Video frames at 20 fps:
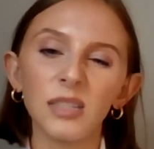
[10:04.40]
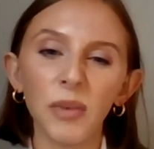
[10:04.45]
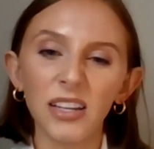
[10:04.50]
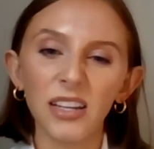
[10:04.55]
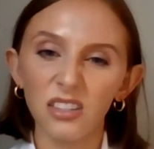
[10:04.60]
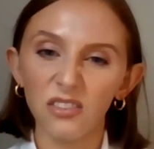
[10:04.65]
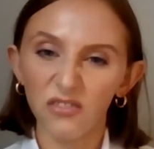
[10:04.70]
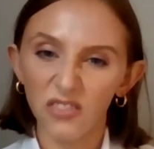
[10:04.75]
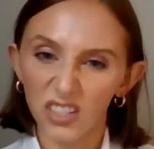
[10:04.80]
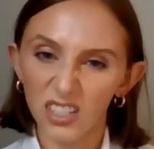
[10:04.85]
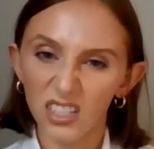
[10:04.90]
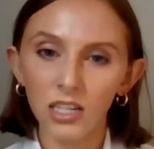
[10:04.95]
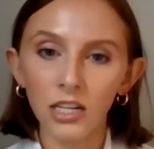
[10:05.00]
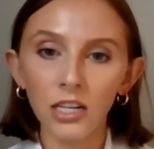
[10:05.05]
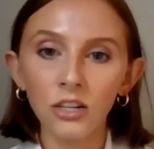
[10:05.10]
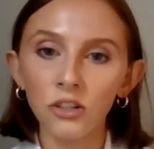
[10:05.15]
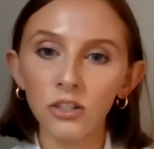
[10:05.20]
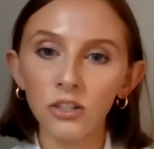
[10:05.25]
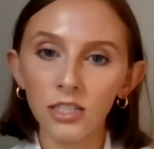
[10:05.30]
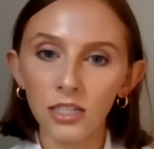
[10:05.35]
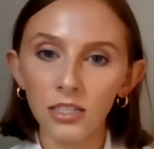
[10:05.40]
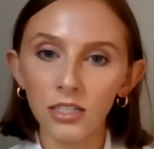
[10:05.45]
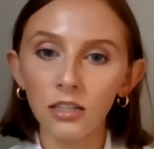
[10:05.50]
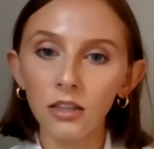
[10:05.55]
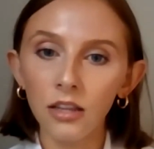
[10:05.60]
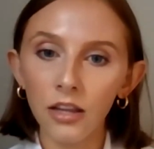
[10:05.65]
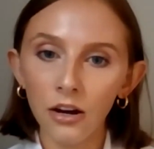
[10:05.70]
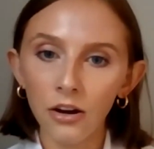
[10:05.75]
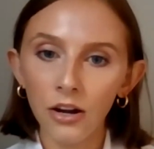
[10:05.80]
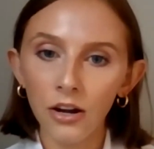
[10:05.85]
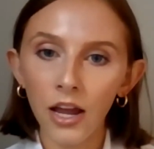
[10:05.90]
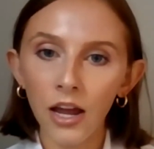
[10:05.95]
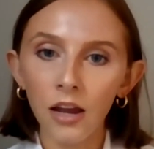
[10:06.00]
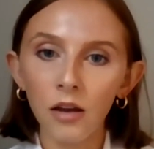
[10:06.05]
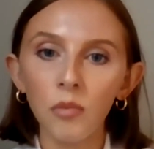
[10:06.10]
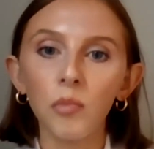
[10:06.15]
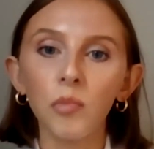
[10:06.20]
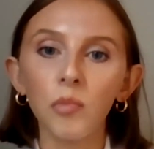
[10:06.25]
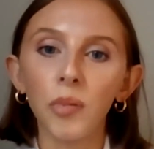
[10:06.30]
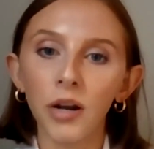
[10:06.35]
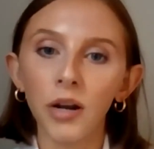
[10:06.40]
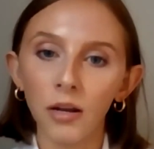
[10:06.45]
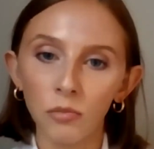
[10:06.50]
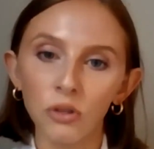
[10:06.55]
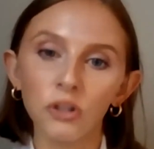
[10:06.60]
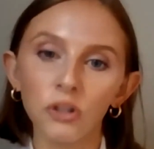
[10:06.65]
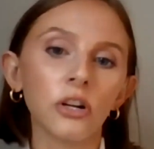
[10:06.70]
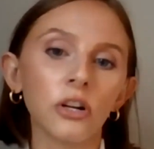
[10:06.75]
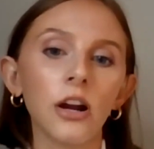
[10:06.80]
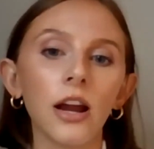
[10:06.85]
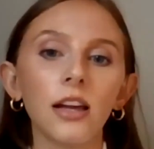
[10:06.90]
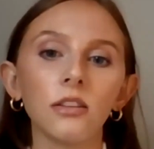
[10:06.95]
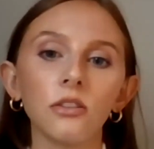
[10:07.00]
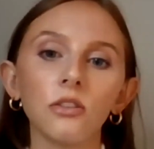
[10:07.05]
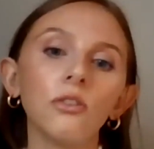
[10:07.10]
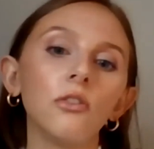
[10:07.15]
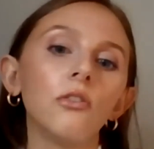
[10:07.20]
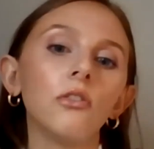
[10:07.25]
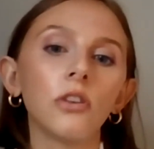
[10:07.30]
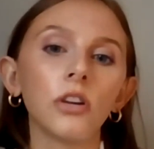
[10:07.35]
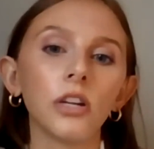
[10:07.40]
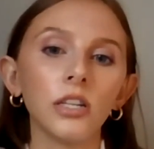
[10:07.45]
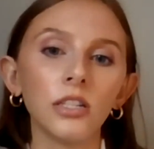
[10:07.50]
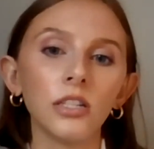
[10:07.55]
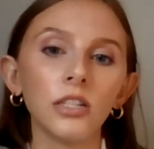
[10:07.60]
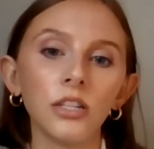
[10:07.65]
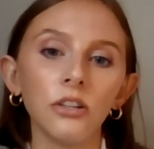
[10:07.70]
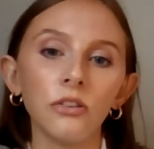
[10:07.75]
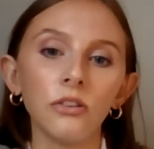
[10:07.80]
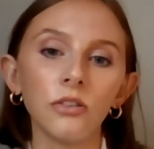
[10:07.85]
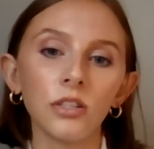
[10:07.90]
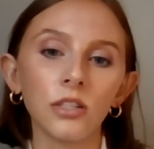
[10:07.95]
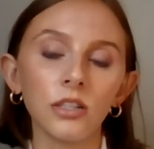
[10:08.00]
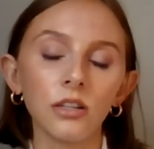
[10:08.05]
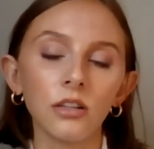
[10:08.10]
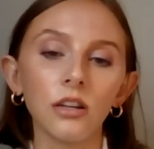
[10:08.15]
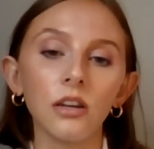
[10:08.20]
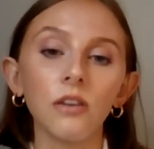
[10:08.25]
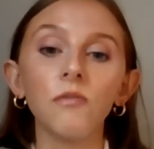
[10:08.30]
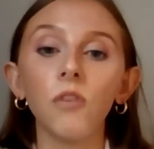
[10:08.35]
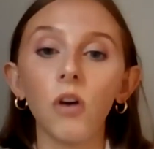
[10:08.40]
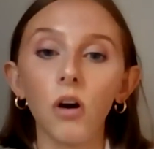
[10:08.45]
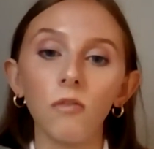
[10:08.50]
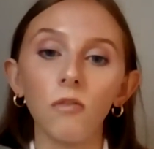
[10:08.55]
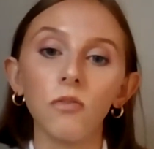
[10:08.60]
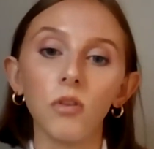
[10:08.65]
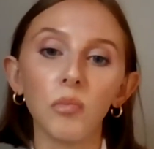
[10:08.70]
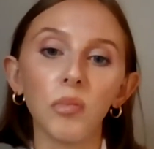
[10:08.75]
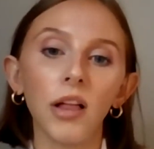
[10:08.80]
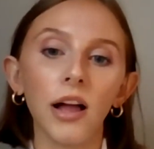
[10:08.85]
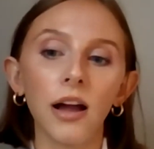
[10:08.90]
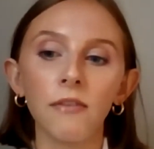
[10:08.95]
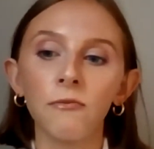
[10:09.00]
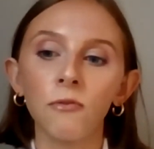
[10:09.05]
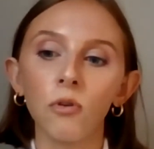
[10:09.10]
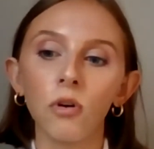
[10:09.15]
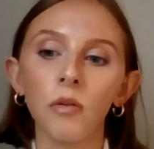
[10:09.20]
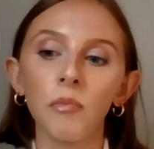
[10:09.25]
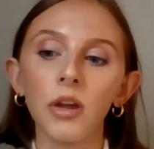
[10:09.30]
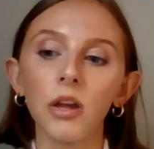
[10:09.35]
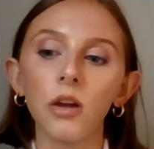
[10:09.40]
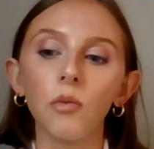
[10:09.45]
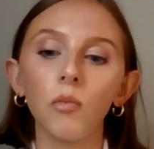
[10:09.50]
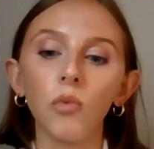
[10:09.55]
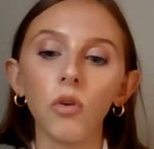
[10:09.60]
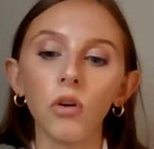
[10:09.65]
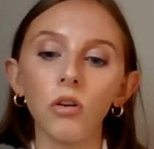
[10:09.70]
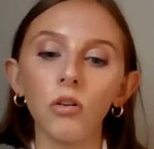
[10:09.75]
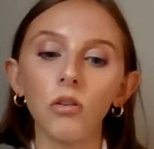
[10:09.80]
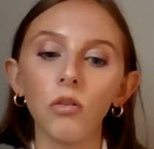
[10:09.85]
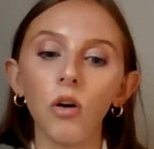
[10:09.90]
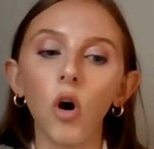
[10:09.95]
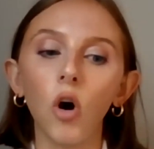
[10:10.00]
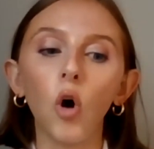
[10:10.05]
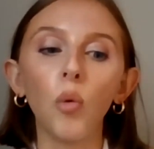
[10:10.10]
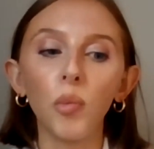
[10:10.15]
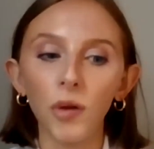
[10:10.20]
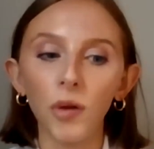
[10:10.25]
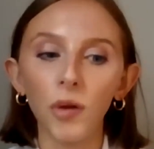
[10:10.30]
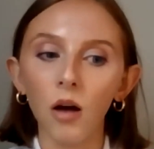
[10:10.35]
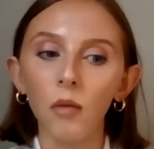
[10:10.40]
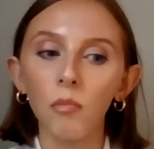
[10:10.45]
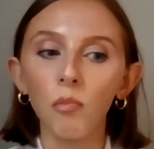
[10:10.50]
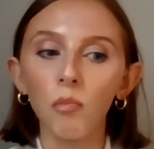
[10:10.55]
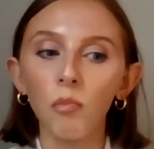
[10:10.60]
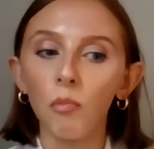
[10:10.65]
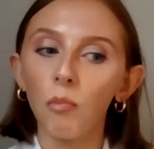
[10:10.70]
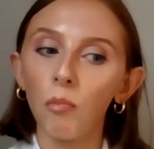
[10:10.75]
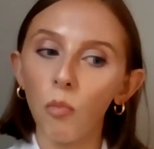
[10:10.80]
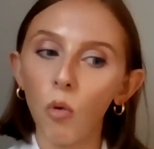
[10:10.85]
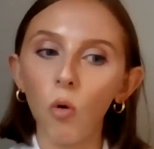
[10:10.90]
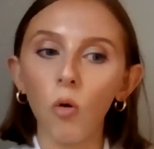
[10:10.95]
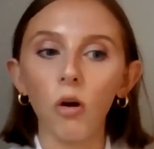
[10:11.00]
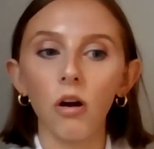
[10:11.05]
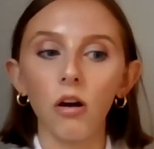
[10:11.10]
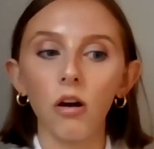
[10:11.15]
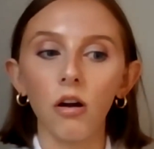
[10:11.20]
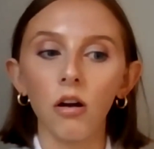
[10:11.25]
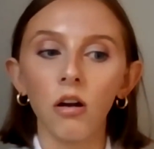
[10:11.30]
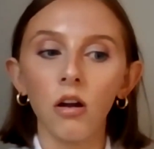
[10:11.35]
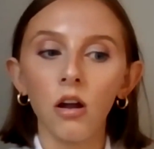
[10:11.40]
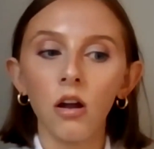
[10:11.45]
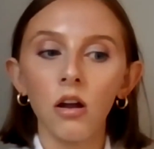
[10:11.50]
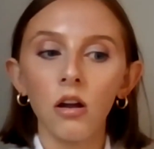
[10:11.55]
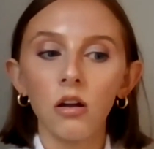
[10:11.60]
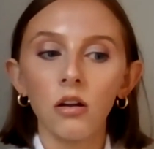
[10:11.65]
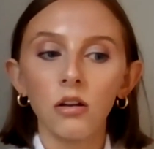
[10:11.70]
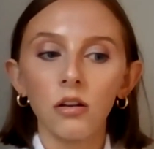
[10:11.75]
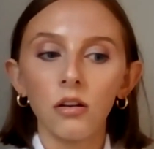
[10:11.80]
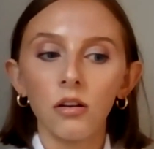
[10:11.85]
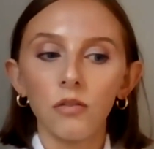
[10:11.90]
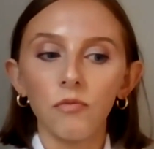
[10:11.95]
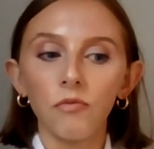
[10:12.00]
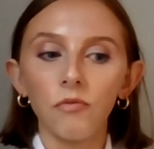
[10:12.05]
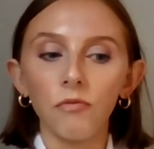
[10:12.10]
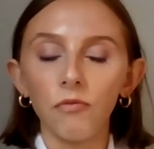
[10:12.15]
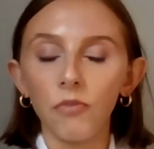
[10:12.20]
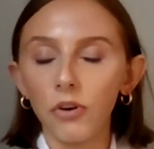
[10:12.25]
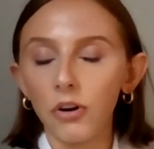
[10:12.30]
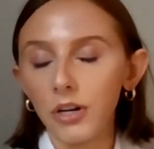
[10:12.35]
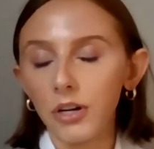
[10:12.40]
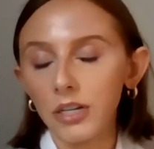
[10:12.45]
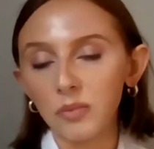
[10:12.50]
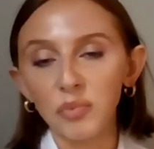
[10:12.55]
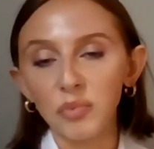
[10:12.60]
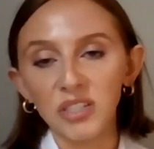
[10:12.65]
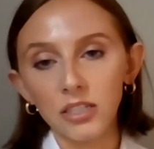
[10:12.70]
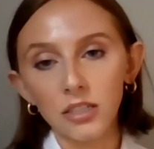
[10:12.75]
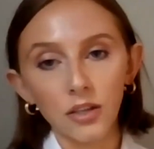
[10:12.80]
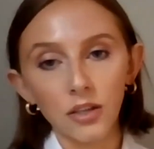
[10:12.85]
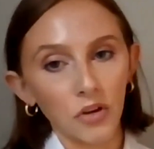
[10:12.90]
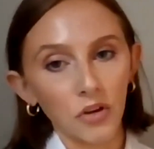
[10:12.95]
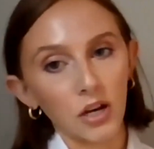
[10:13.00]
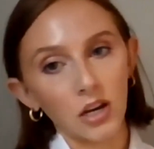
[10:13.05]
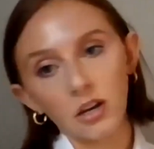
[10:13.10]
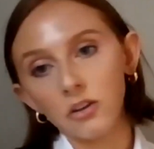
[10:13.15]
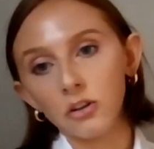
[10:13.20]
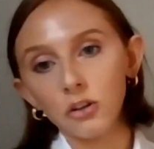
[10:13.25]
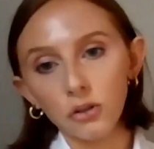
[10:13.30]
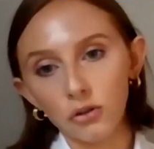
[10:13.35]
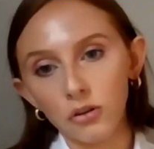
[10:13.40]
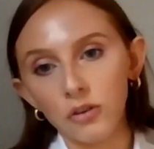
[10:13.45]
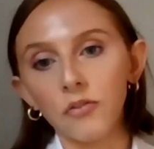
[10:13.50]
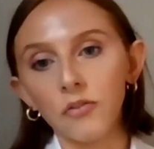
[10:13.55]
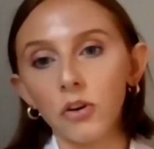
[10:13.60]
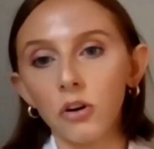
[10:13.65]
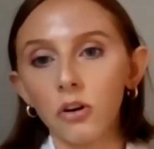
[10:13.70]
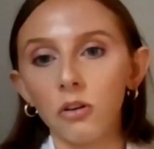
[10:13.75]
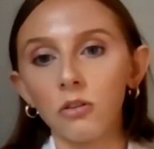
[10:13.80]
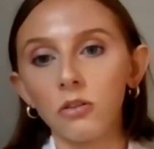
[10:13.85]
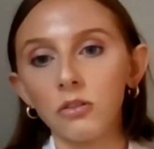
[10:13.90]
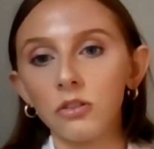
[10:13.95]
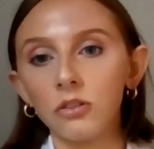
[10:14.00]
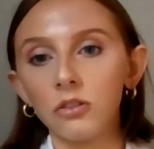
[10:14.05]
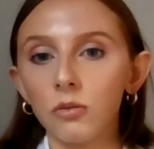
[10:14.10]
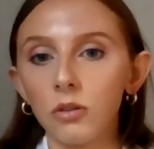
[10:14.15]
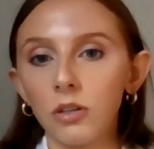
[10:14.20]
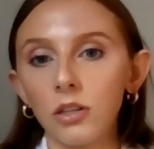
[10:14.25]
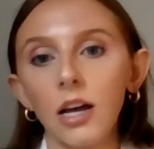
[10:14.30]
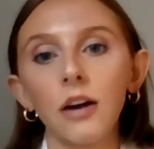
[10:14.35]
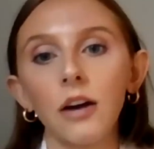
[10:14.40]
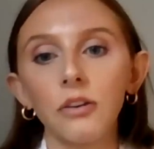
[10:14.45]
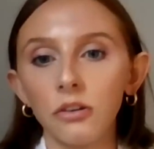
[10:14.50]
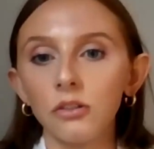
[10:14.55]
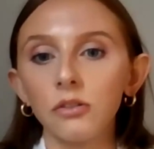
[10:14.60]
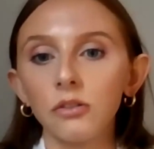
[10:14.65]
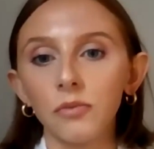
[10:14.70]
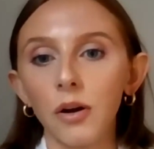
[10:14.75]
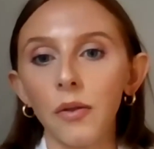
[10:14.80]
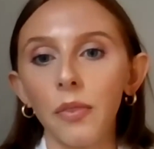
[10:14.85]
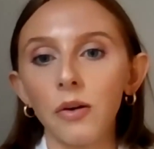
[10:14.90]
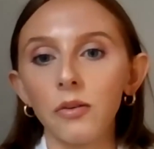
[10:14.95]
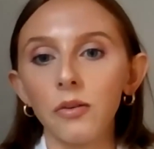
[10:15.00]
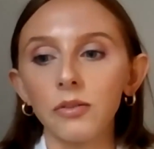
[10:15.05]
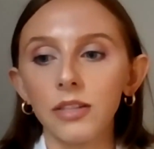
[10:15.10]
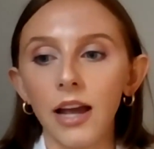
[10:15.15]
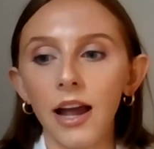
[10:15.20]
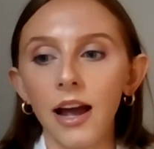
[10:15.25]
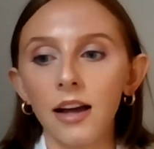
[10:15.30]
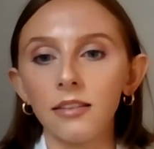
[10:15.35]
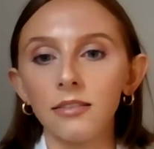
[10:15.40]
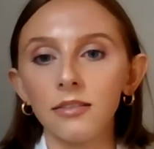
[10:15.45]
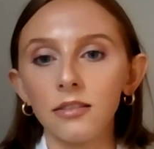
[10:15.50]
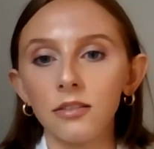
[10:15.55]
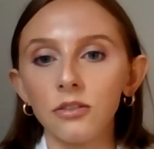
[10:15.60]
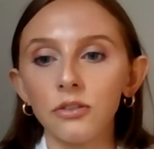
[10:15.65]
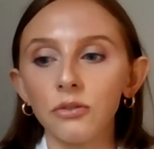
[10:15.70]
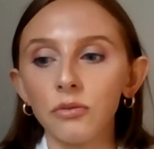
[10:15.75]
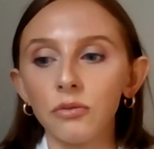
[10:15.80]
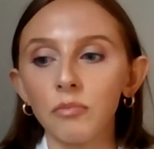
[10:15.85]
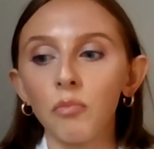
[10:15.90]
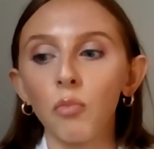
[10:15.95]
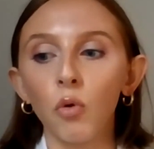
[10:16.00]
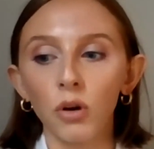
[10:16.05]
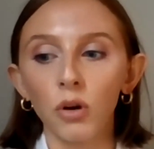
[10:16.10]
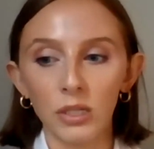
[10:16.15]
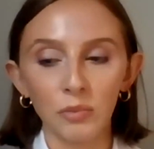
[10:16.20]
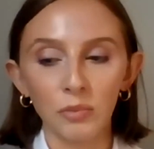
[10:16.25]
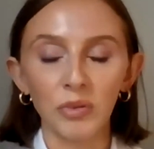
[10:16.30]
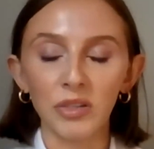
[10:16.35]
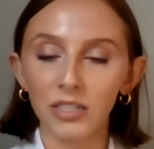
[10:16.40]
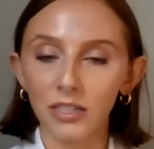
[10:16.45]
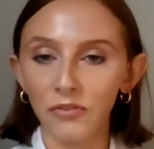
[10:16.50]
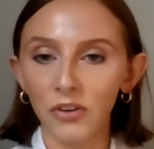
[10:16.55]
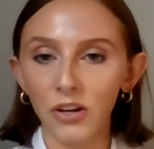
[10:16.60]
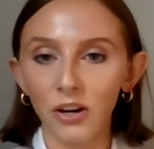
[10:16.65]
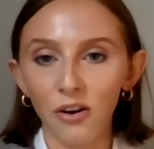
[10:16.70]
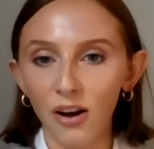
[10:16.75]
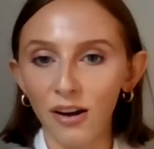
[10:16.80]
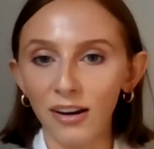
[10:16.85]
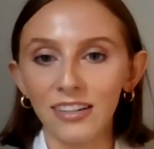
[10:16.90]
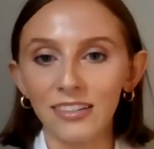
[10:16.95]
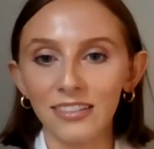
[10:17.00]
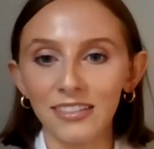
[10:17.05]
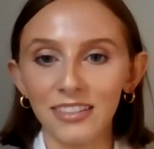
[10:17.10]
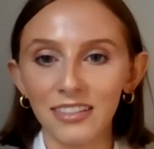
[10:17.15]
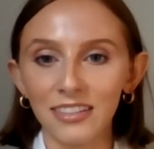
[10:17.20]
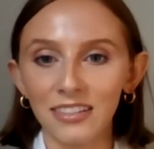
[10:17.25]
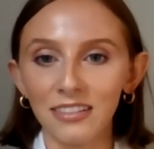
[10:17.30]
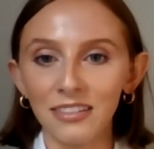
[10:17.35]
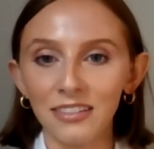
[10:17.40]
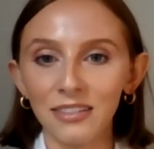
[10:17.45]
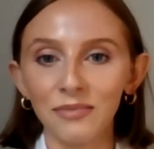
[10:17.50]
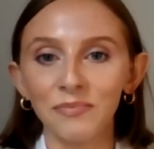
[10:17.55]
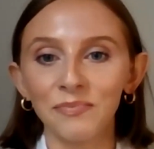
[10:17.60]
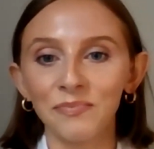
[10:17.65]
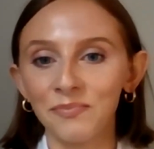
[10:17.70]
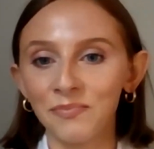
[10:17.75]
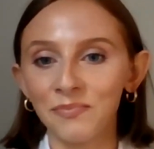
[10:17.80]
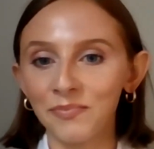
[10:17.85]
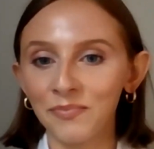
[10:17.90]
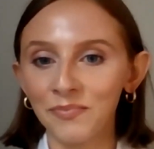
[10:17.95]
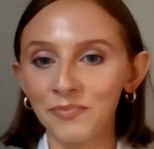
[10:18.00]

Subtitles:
the specificity just isn't there yet. But I'm sure as Google continues to evolve the platform, it will open up more very specific industry verticals to allow you to run those ads to more specific audiences.